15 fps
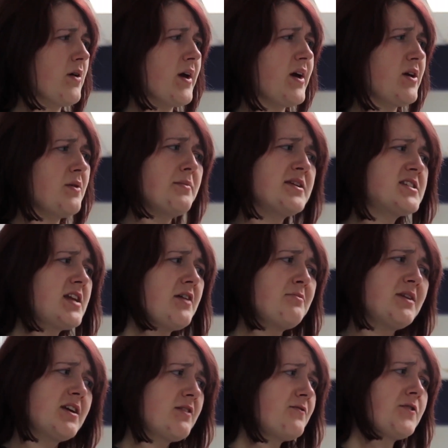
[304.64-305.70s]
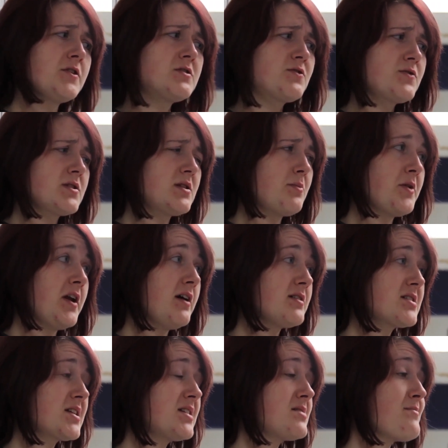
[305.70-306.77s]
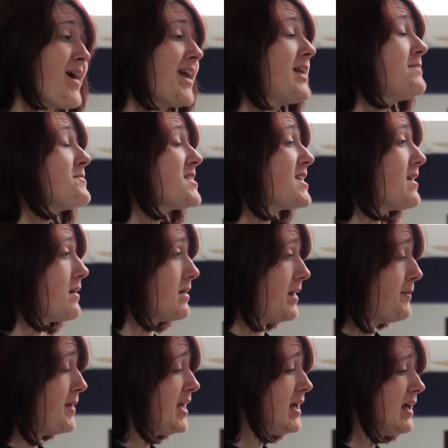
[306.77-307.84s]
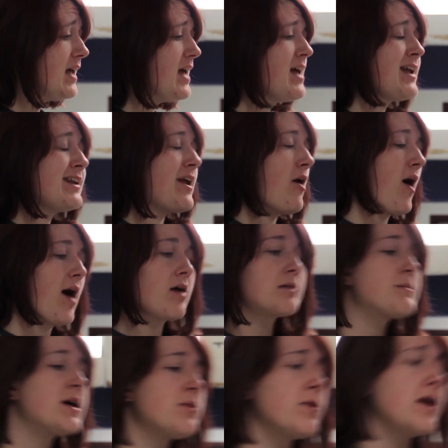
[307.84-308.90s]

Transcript: Okay, you must have me confused for someone else, because my name's Yelimi. Now, out of